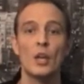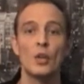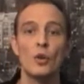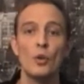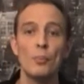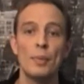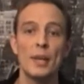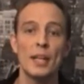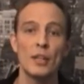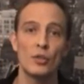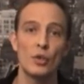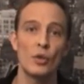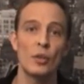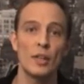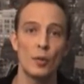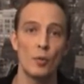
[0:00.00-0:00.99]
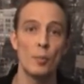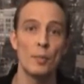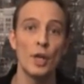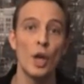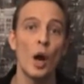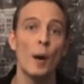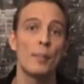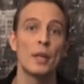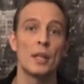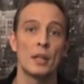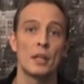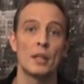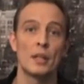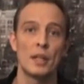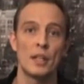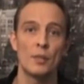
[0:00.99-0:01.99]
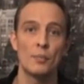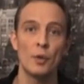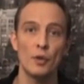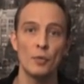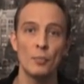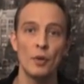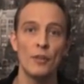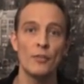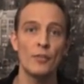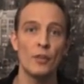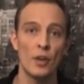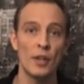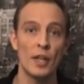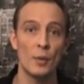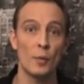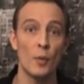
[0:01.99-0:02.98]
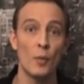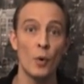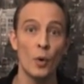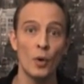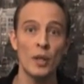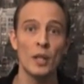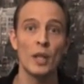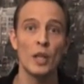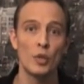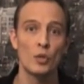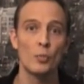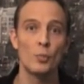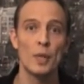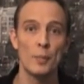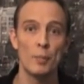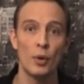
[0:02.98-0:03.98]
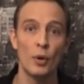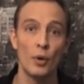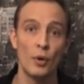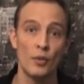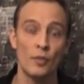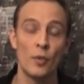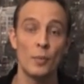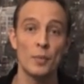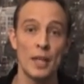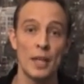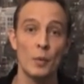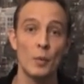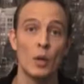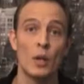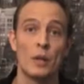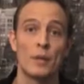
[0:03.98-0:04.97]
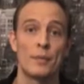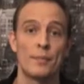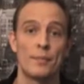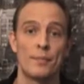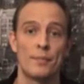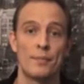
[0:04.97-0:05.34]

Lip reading: Don't pick a journey that will be uphill. It's much more fun and rewarding to be applauded from day one.